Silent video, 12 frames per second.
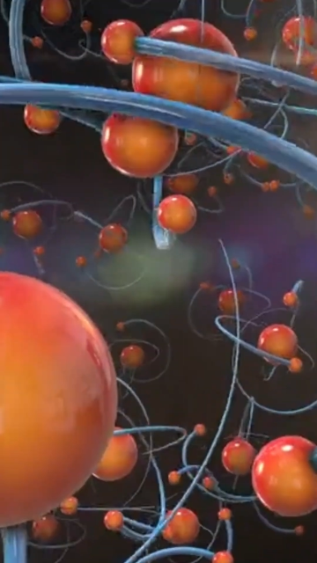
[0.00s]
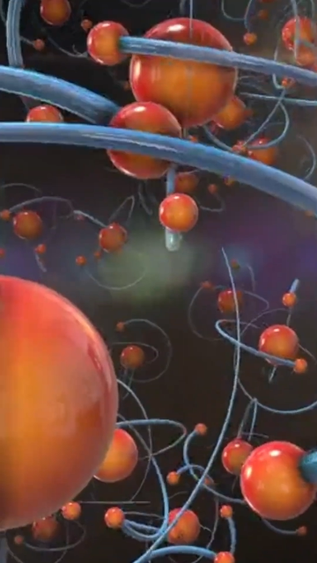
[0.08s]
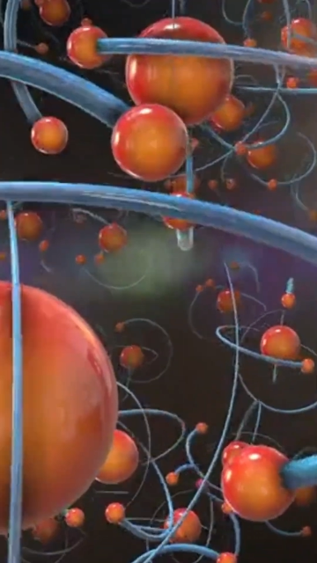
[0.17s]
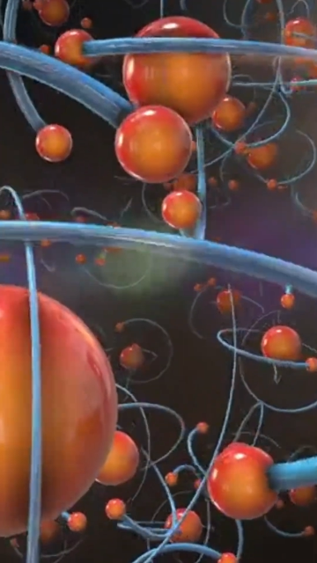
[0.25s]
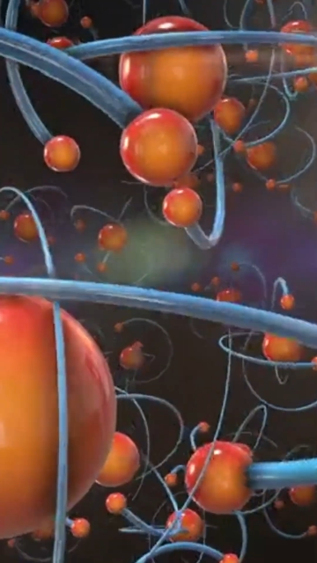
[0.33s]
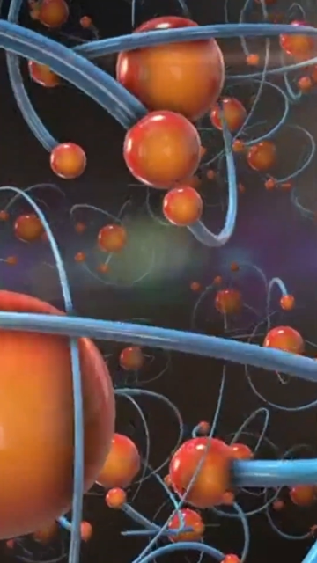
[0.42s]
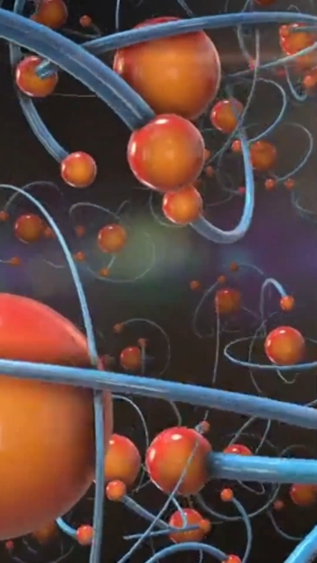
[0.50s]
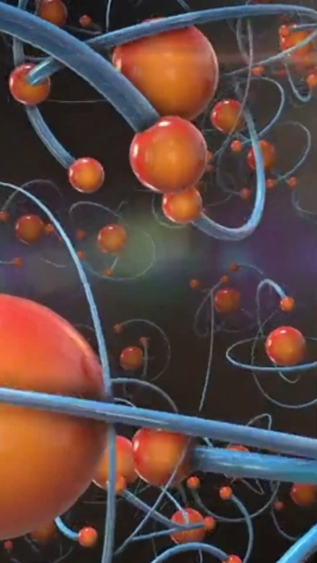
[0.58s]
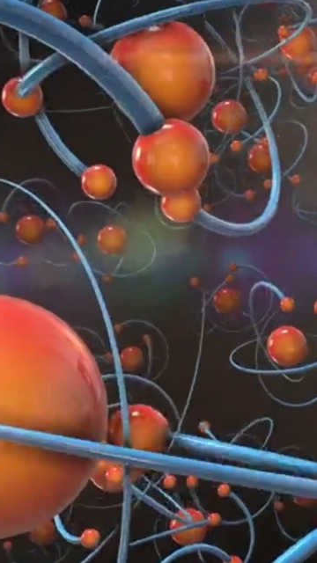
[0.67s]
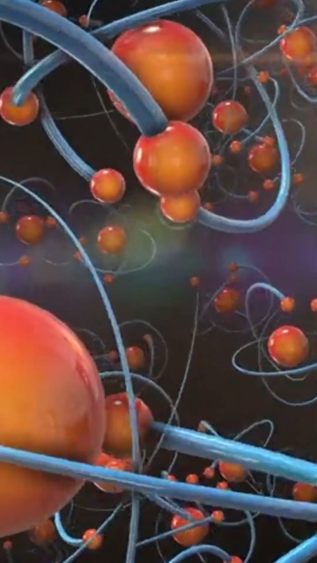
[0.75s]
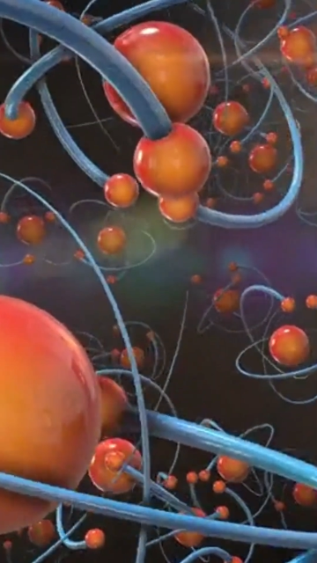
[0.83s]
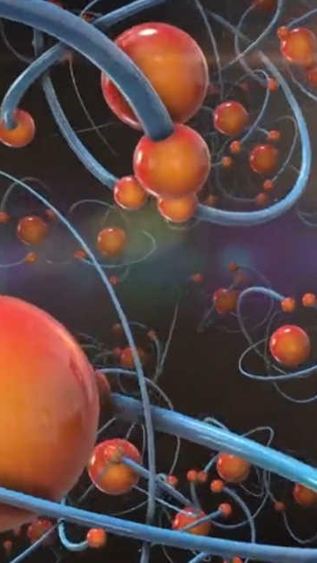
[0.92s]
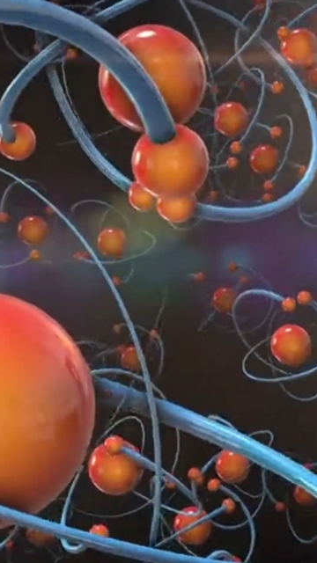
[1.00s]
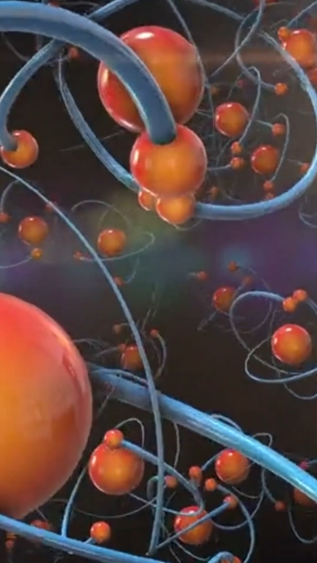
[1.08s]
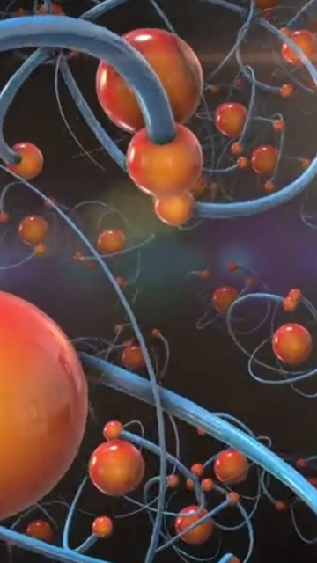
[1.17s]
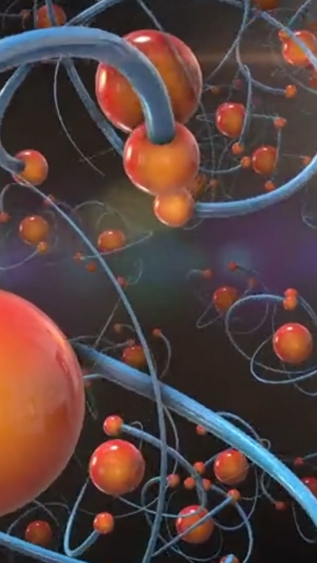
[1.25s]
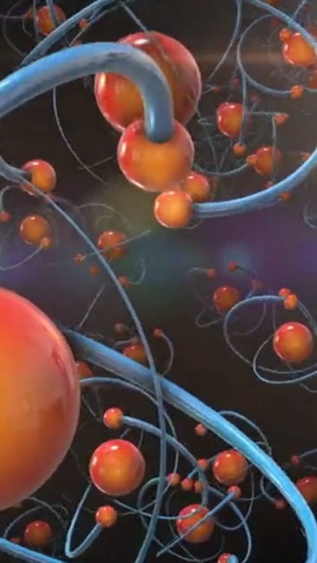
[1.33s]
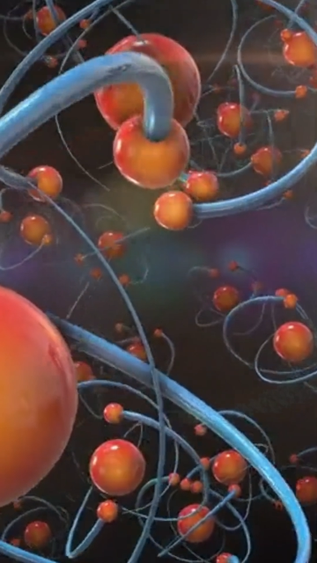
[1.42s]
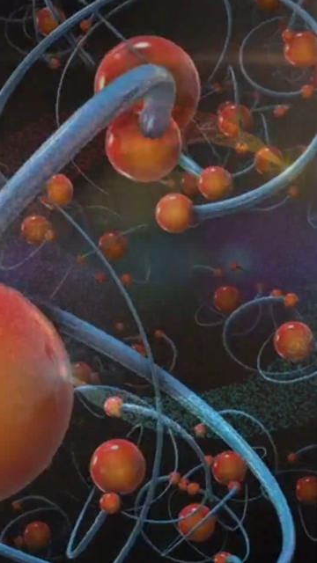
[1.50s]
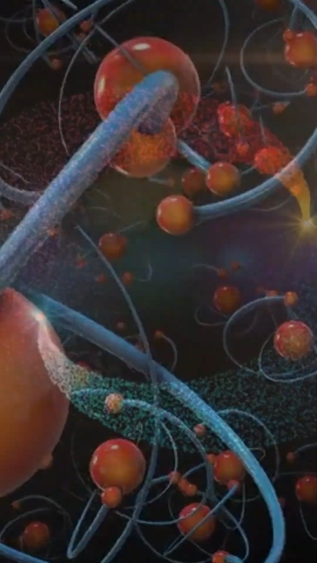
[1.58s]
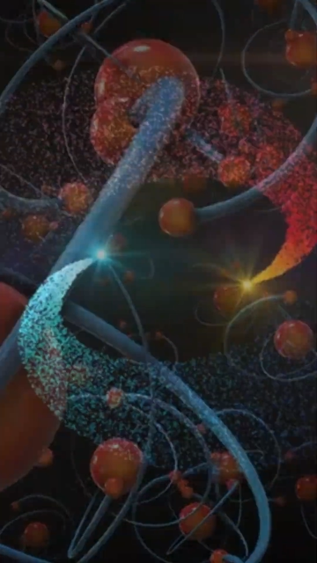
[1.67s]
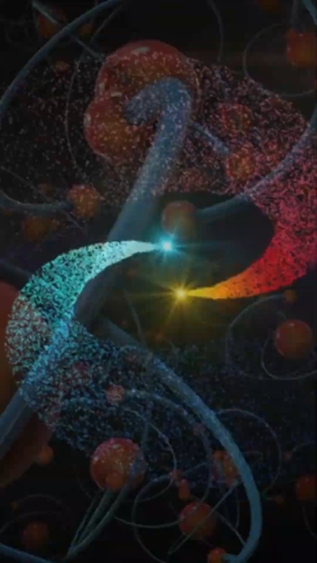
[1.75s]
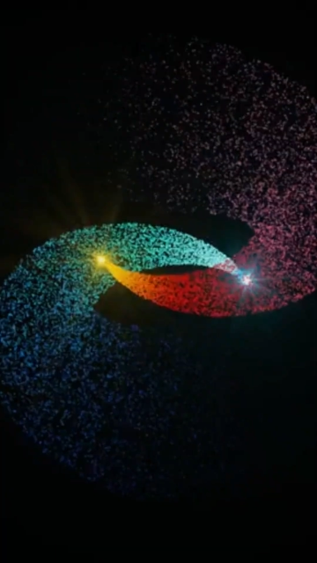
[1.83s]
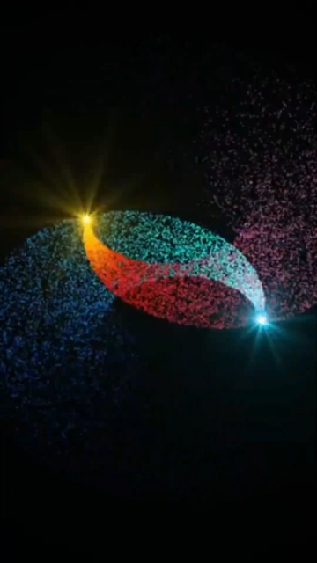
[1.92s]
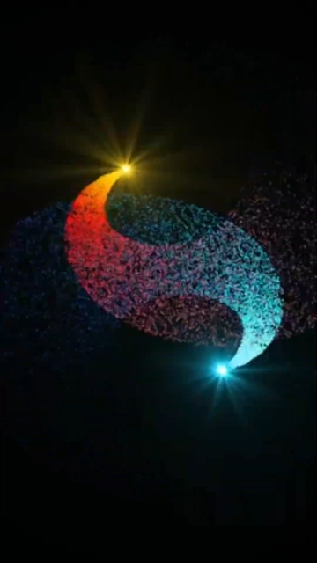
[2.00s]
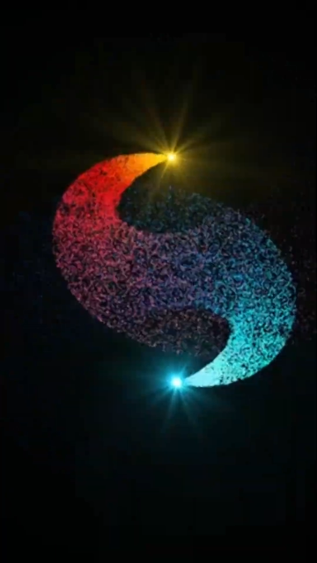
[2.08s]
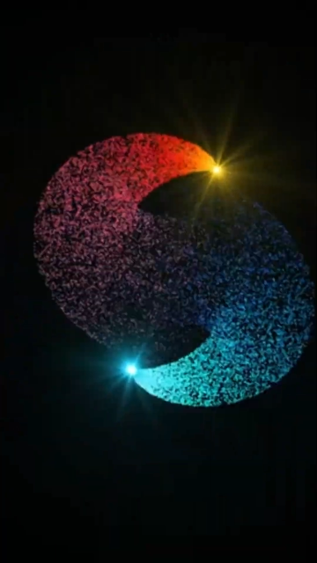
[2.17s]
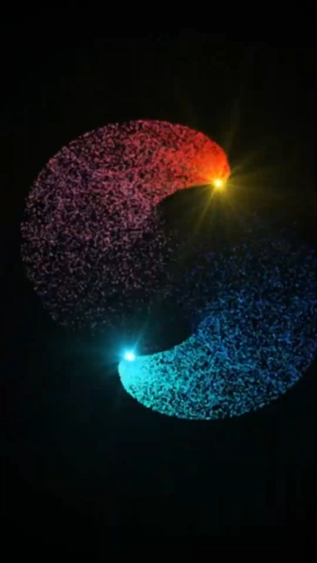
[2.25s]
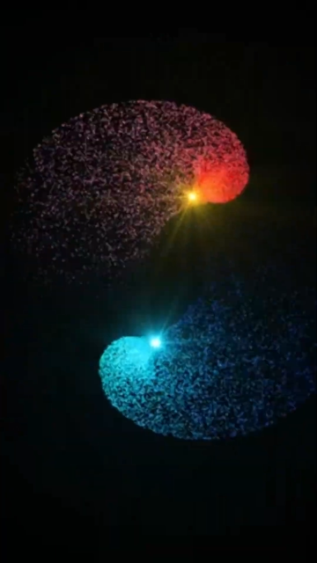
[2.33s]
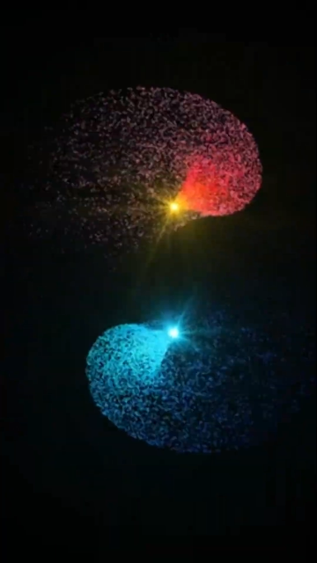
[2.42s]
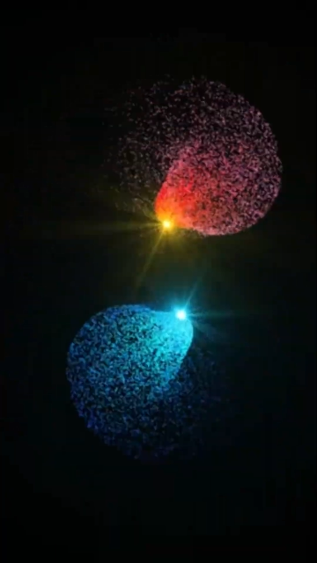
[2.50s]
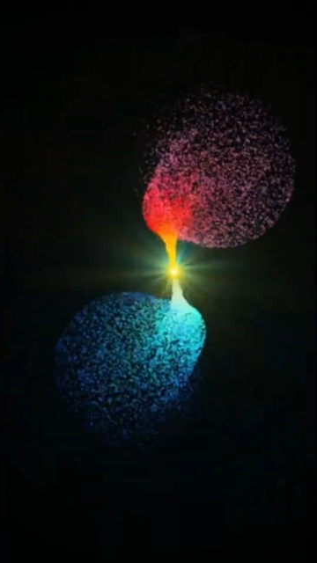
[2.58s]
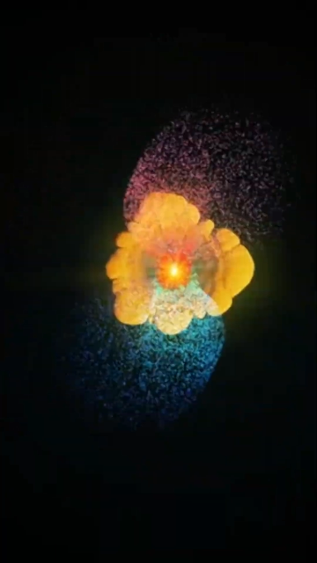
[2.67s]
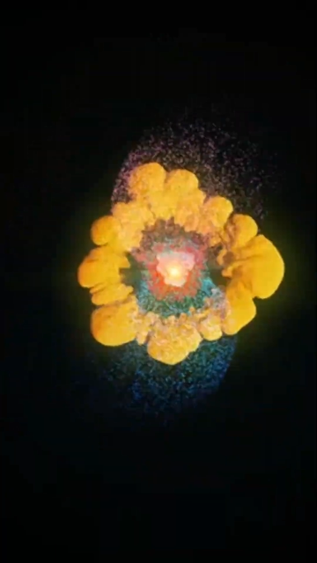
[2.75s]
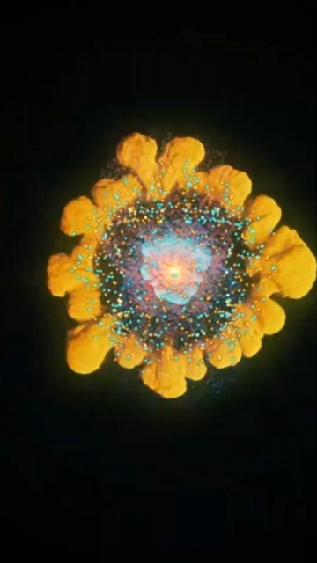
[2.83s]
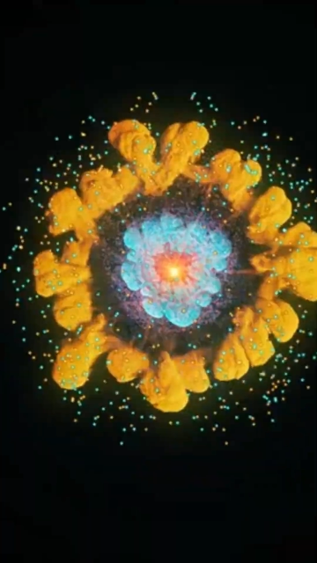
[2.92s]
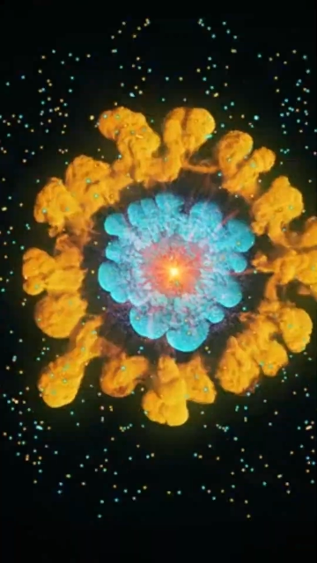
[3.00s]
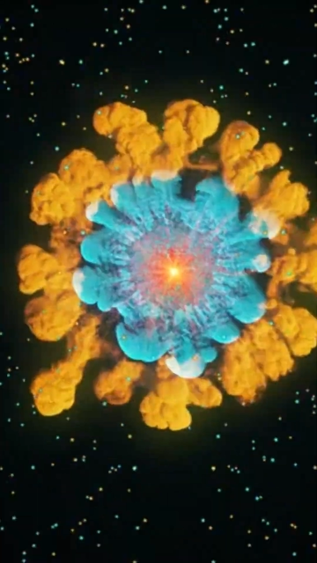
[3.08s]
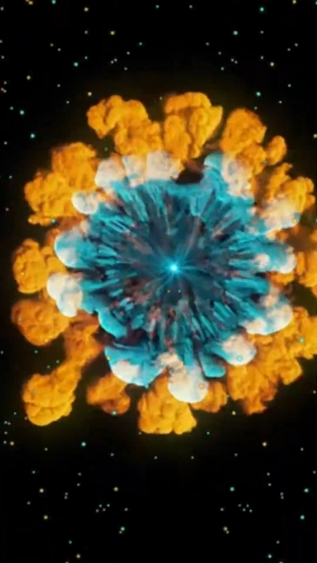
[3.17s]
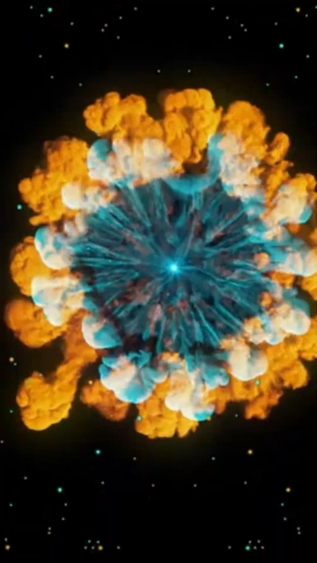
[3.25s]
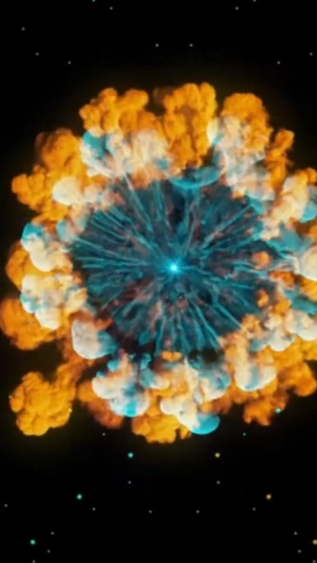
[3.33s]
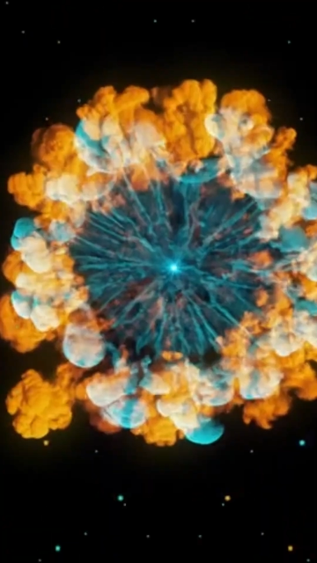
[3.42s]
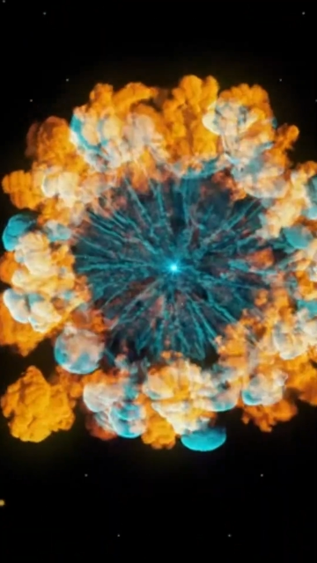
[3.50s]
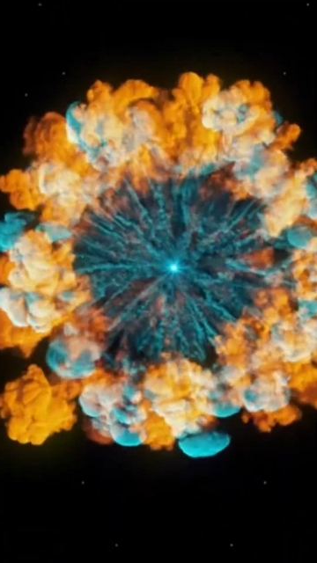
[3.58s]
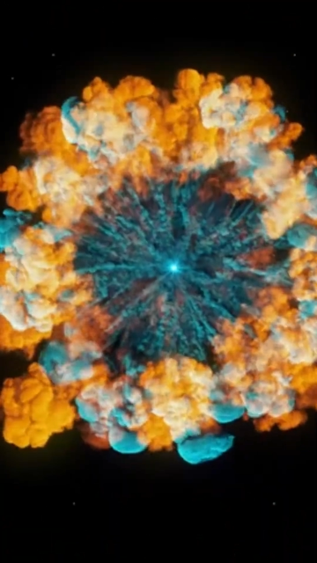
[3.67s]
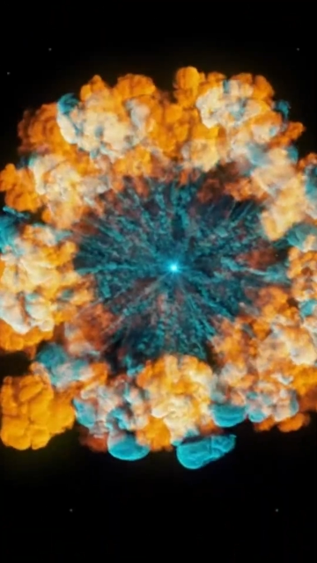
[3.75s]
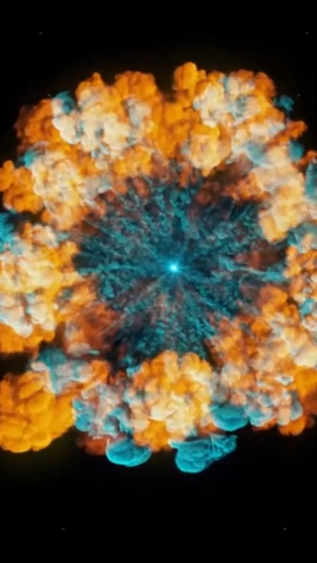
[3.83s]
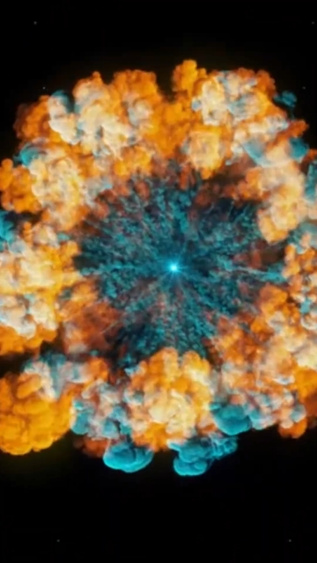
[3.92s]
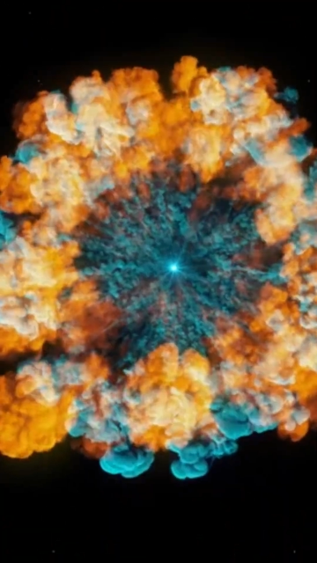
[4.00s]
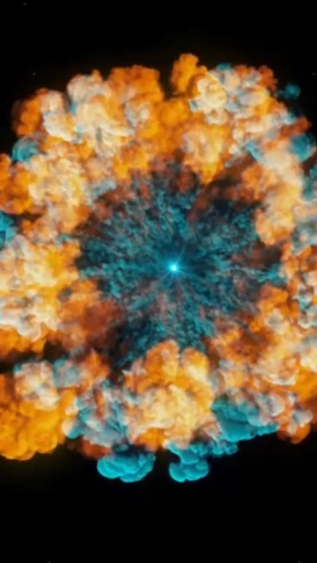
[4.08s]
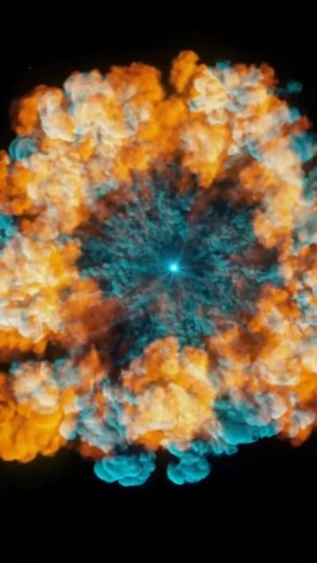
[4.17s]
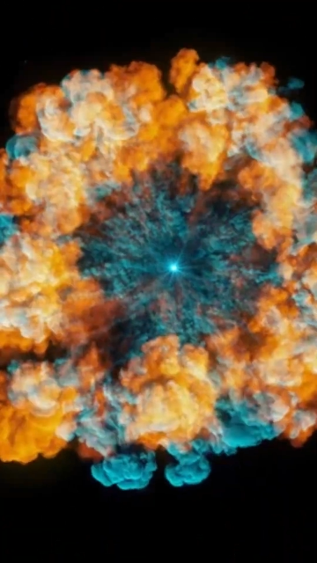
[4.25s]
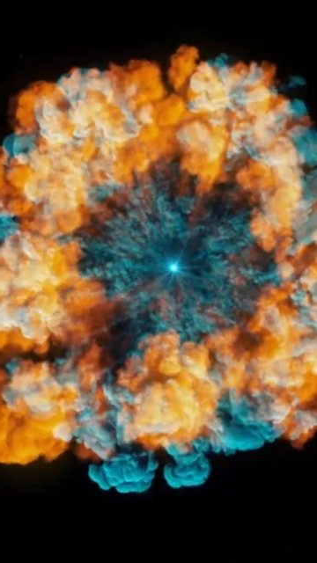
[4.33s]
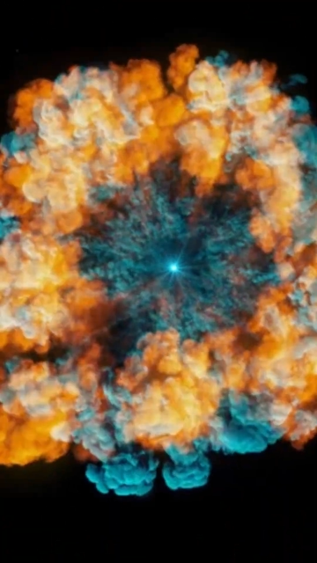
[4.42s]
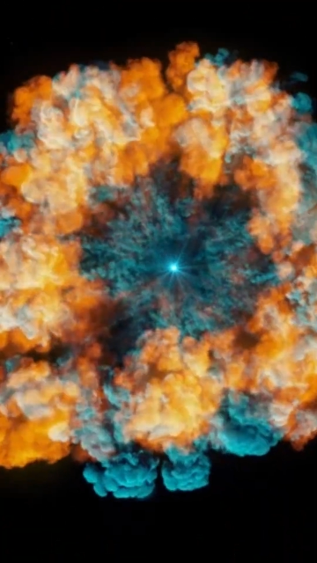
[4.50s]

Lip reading: Nobody's mouth can be seen.